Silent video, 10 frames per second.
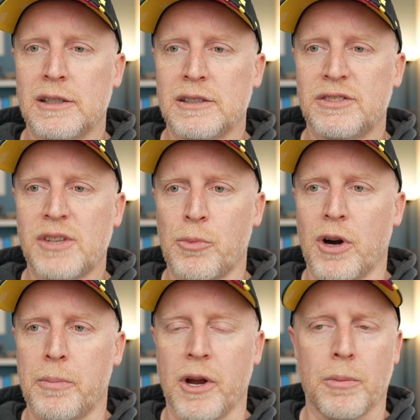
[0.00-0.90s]
somewhere
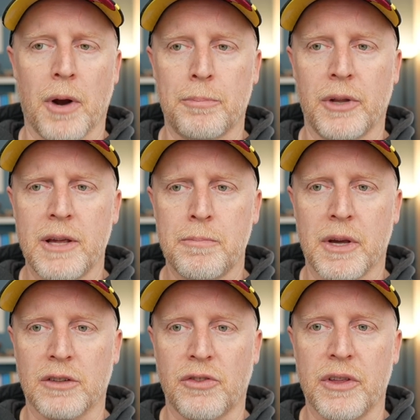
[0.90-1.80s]
up here probably,
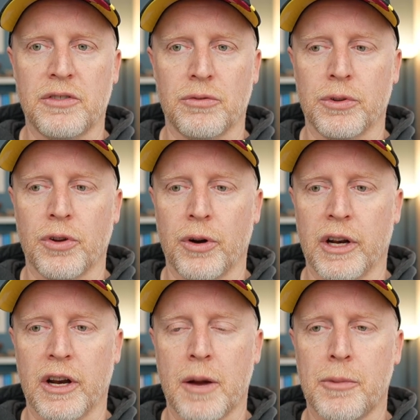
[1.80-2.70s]
because this is returning a
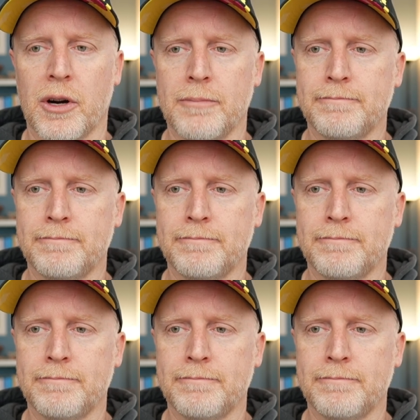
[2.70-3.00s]
number.